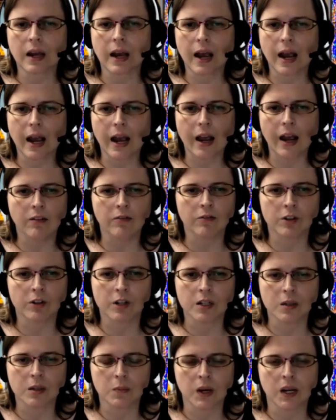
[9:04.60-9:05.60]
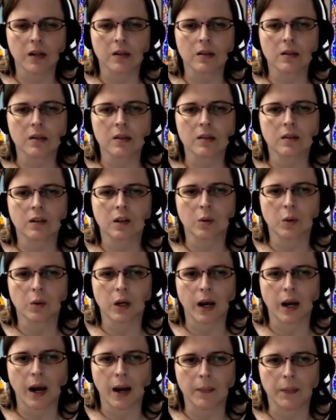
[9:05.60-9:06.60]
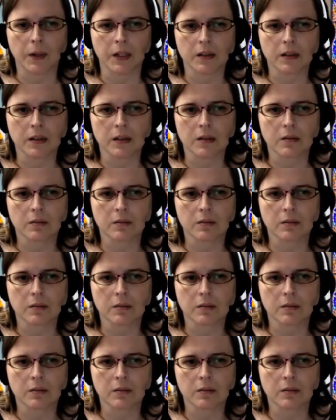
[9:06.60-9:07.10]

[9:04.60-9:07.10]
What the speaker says: every space you inhabit.